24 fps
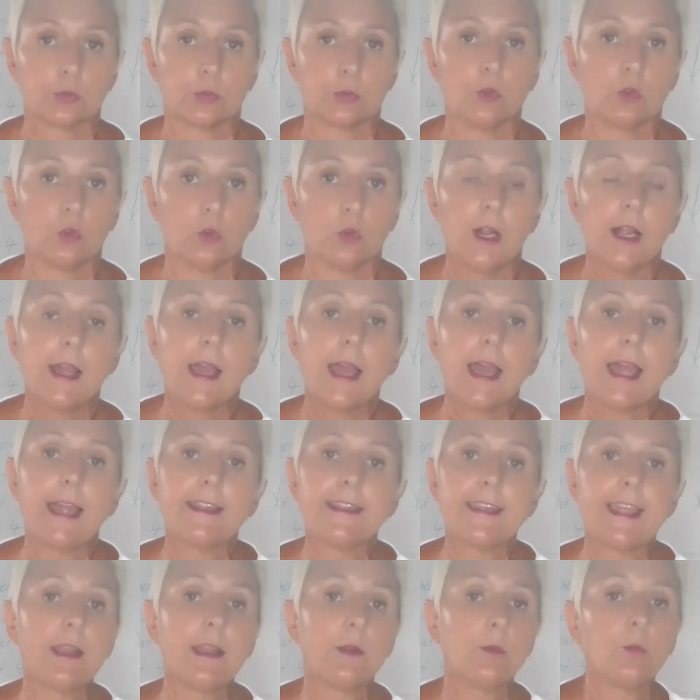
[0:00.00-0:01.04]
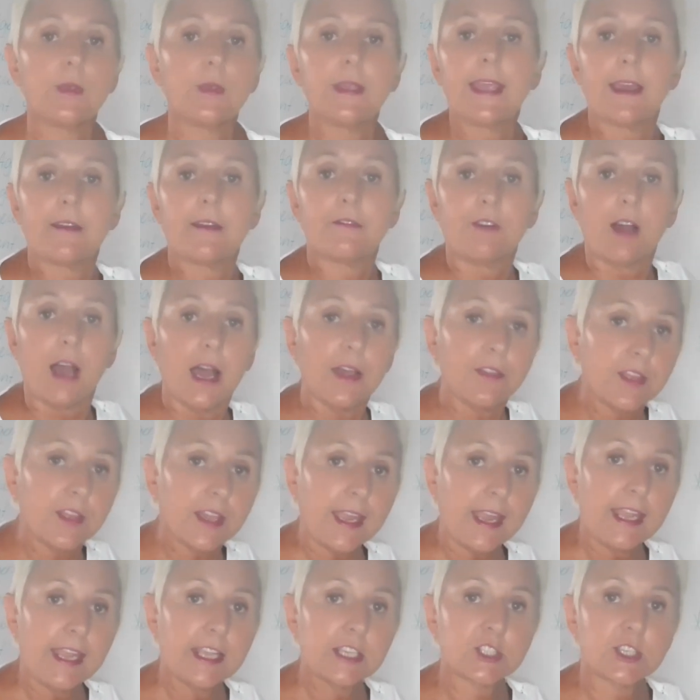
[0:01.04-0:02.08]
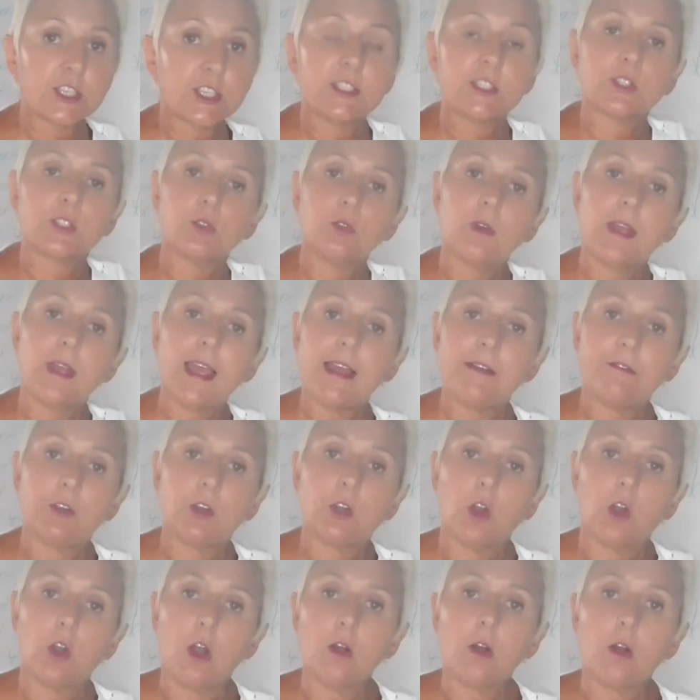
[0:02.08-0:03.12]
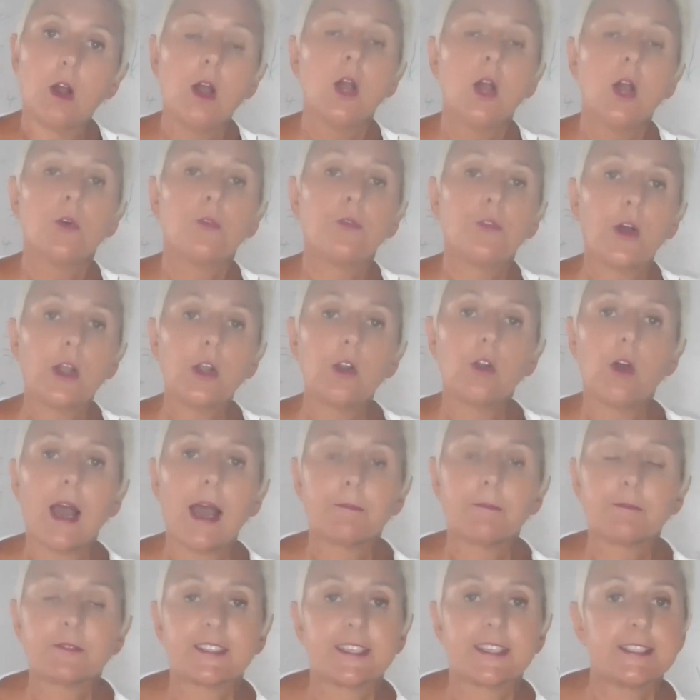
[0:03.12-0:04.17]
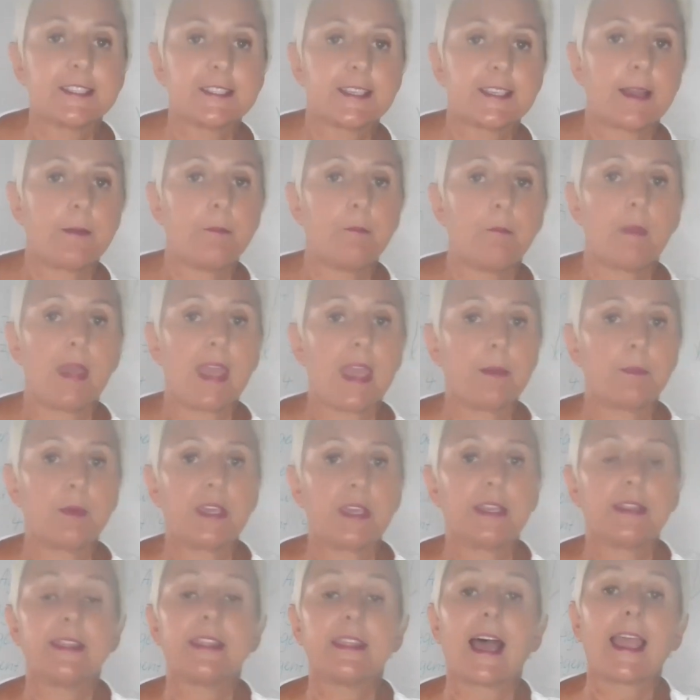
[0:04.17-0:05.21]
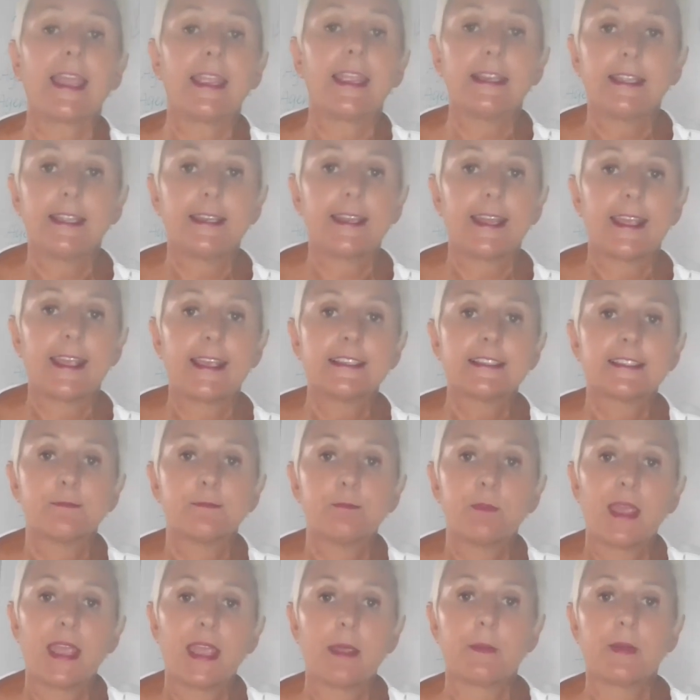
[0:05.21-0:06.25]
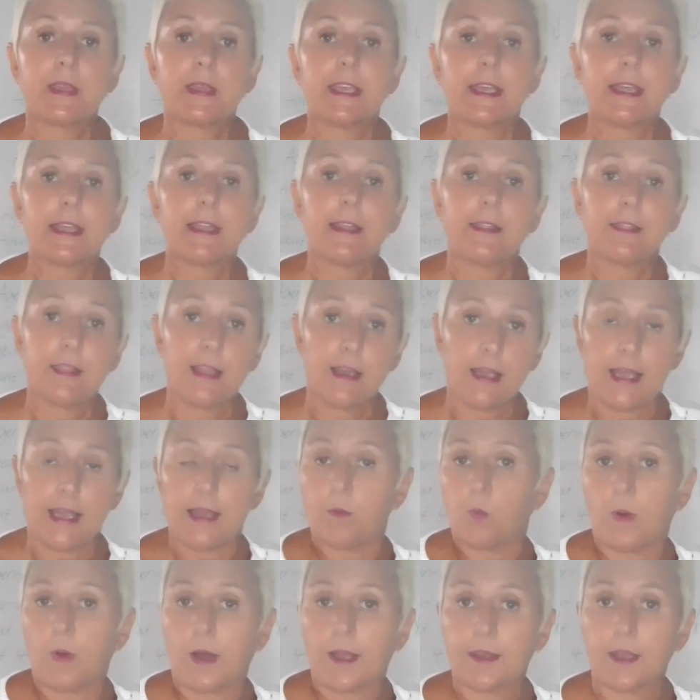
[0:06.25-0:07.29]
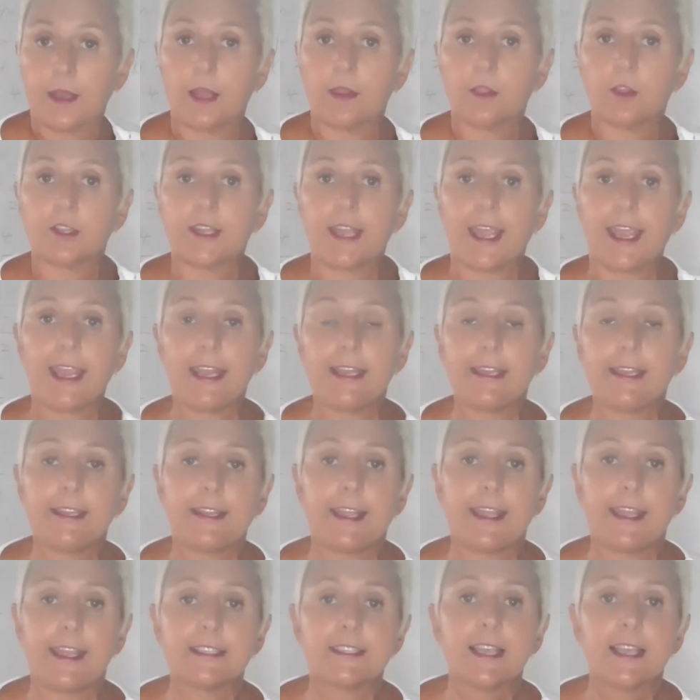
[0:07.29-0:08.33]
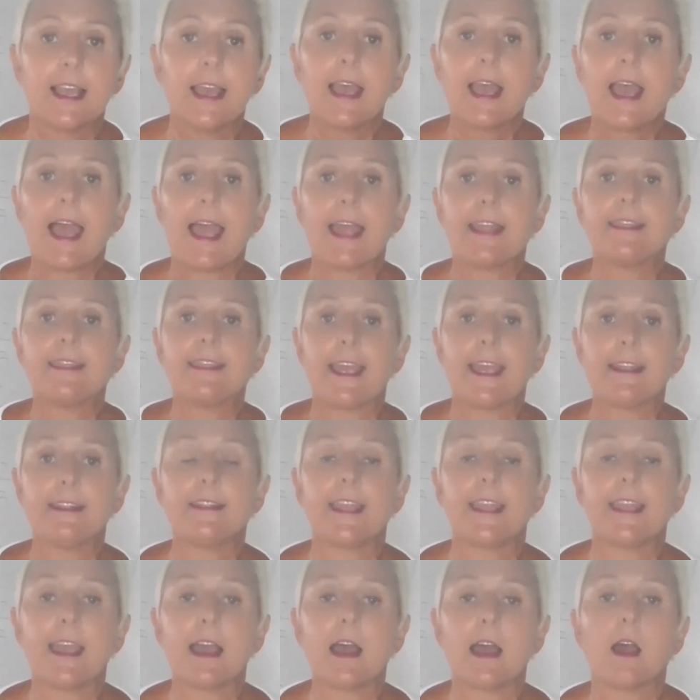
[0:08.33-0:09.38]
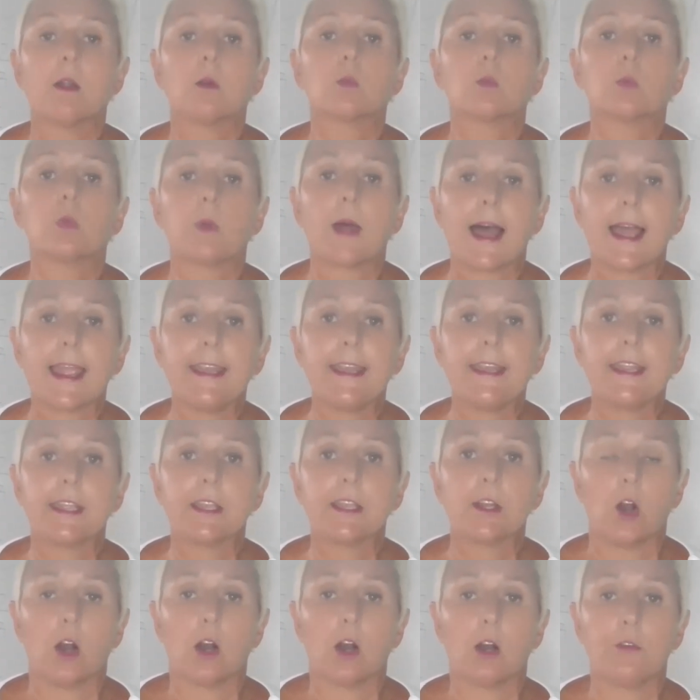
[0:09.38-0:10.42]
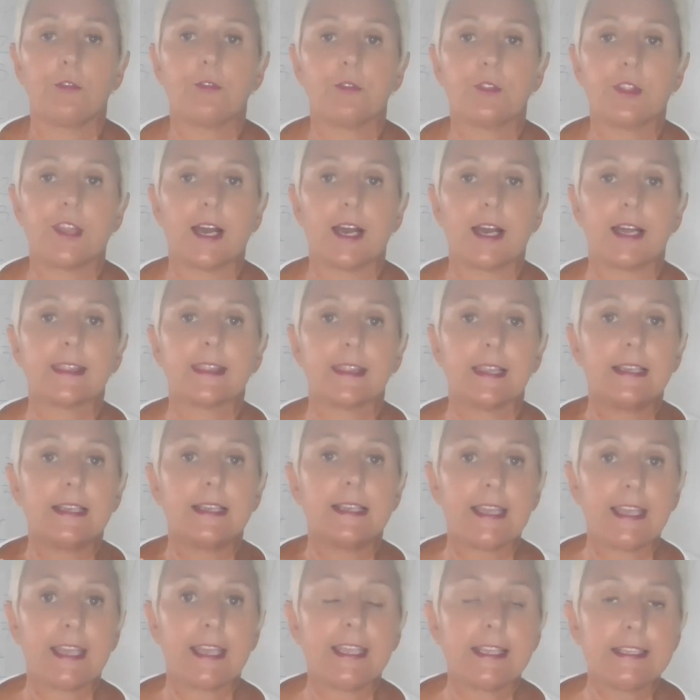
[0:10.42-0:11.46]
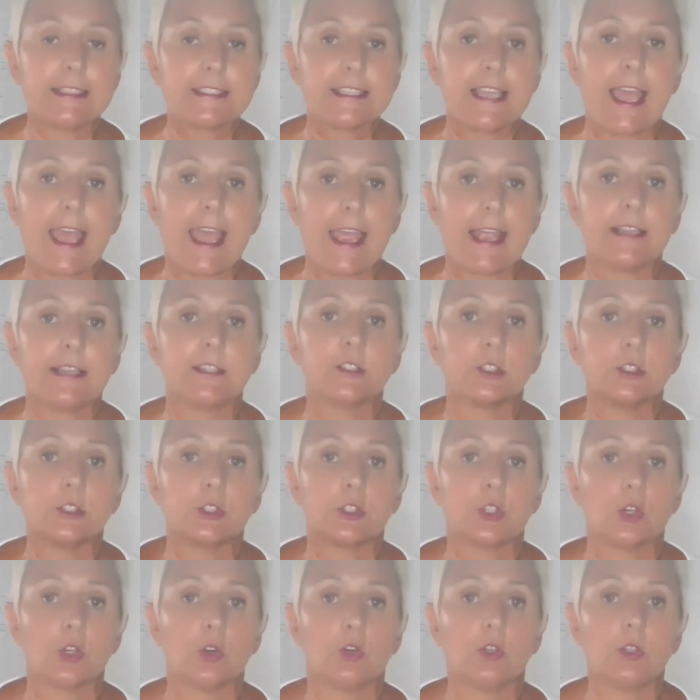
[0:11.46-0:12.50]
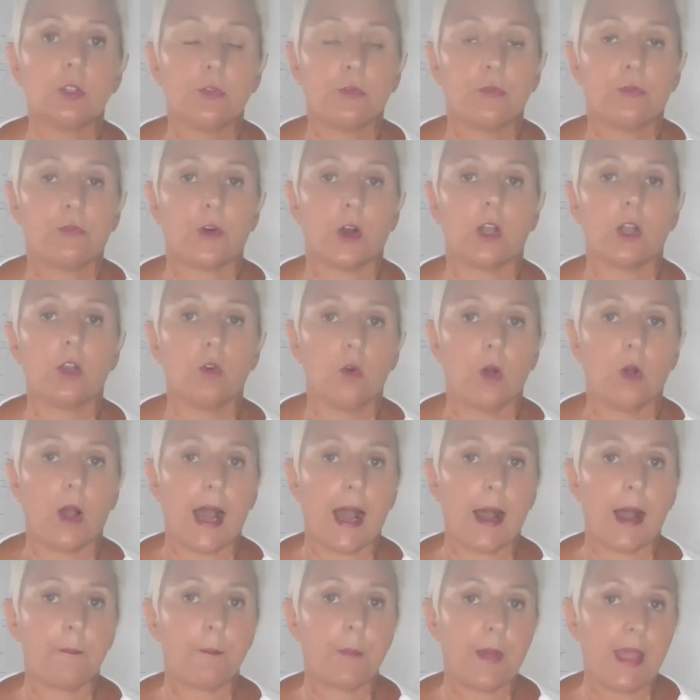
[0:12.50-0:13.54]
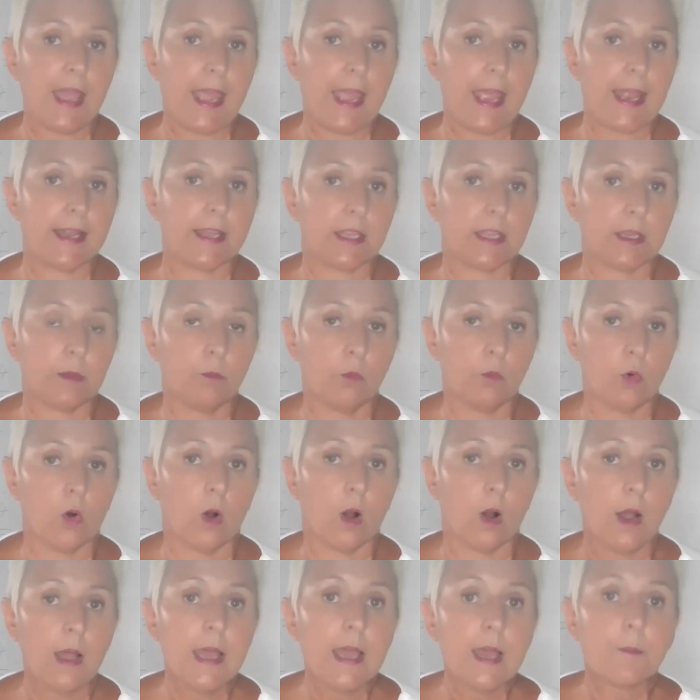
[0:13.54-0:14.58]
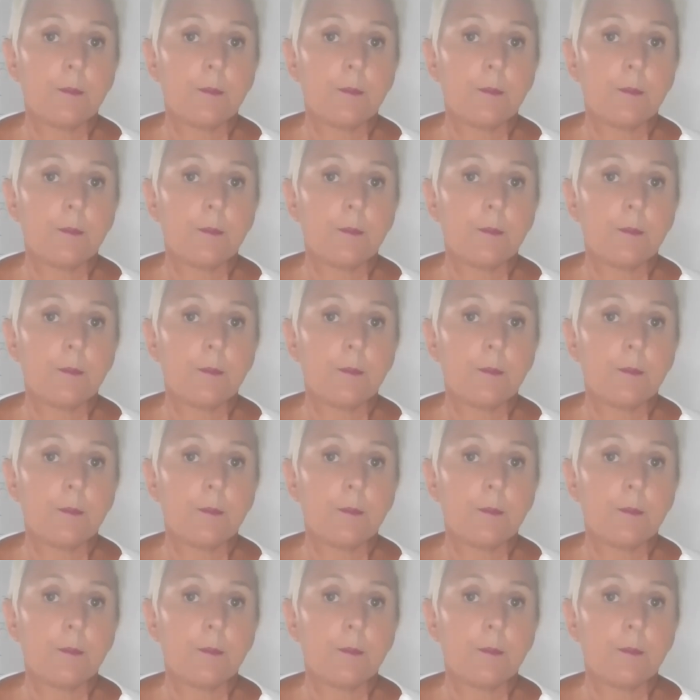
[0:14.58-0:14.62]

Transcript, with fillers: through. And then we have other agents who have a longer follow-up system, maybe ninety days, maybe one hundred eighty days, and then they are riding off that lead and don't follow up anymore.